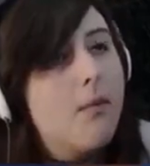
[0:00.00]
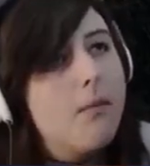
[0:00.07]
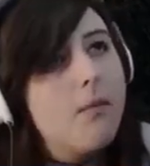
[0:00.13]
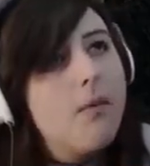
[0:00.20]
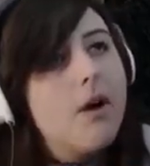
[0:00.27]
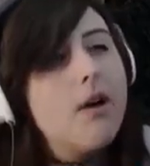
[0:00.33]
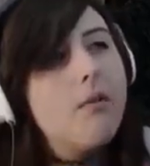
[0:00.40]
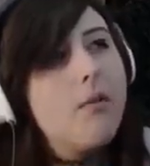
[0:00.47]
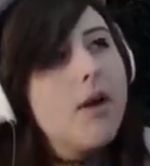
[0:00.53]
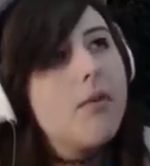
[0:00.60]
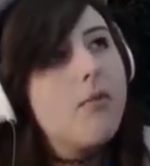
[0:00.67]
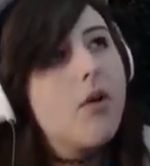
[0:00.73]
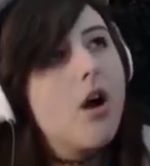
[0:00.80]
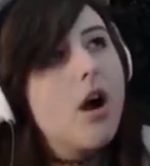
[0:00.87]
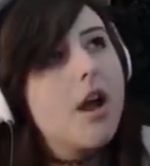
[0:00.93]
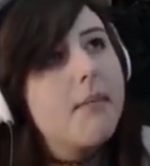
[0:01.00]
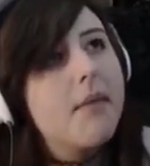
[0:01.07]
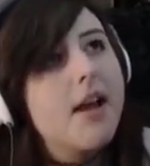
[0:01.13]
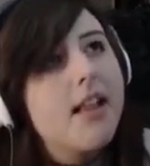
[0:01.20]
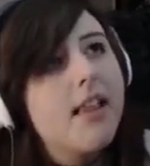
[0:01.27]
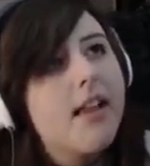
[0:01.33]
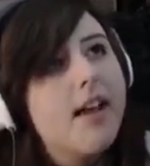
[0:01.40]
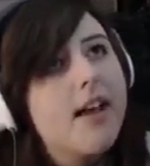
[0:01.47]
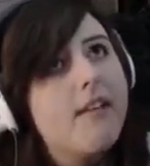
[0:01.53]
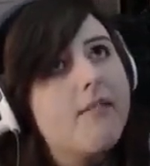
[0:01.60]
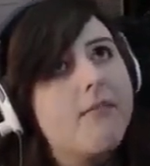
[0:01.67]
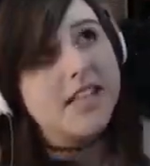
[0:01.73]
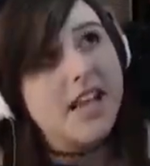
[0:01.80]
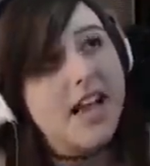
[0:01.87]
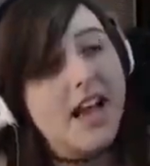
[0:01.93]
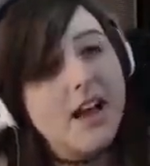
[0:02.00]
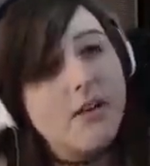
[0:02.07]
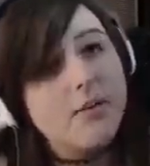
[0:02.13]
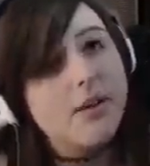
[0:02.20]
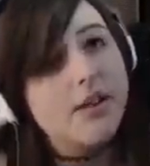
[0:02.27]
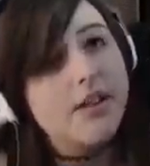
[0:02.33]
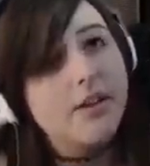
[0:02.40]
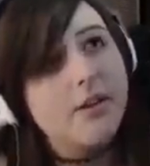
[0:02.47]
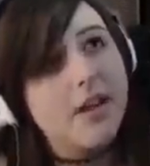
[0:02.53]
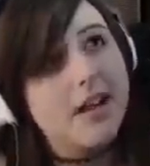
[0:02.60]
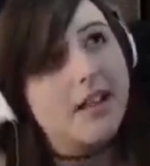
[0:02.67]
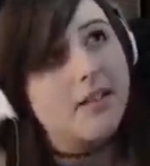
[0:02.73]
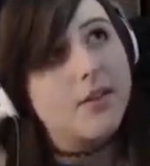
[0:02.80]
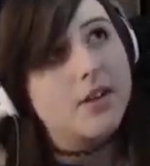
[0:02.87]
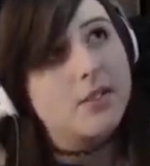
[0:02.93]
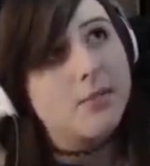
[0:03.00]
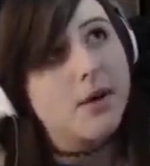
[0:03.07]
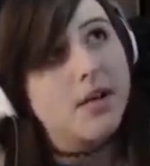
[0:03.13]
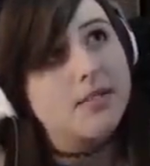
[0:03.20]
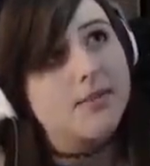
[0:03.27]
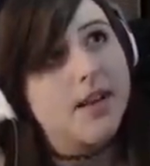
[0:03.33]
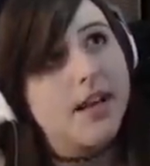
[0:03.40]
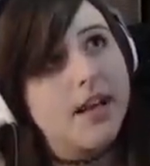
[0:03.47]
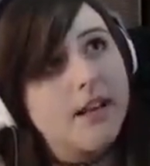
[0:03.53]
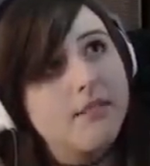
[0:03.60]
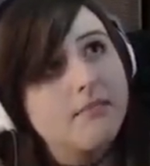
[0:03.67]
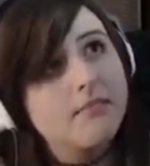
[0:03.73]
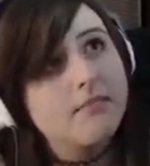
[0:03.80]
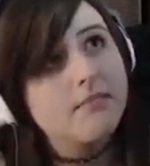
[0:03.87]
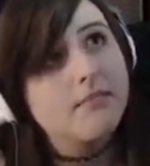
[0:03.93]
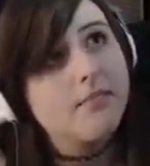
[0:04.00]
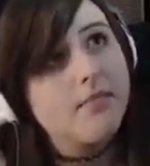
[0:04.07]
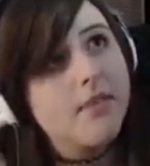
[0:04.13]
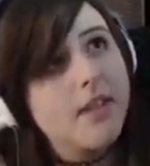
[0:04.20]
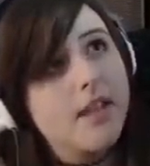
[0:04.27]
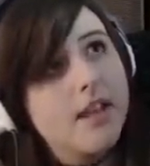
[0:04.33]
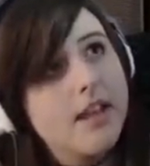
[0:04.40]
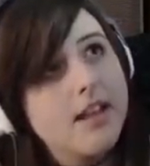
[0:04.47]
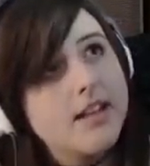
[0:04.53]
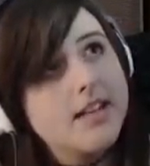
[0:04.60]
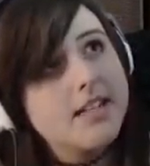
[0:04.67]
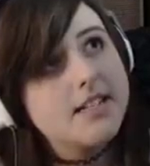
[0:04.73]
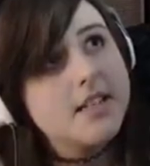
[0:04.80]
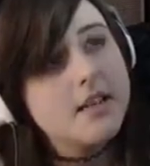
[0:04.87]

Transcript: What went wrong in my life? I really don't like the first boss fight. It is a